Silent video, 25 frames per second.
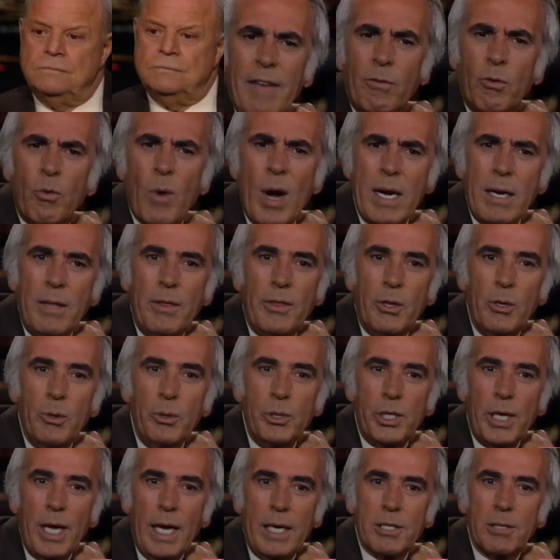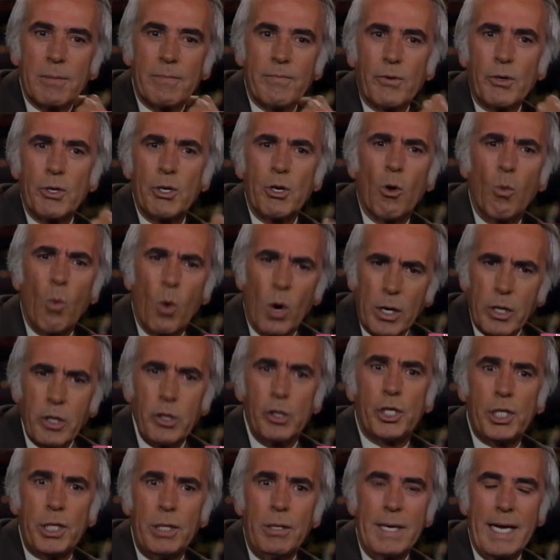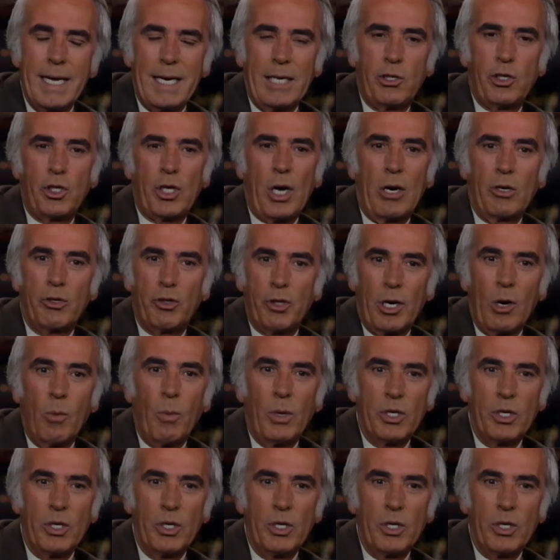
have great enthusiasm for your work. You still get a charge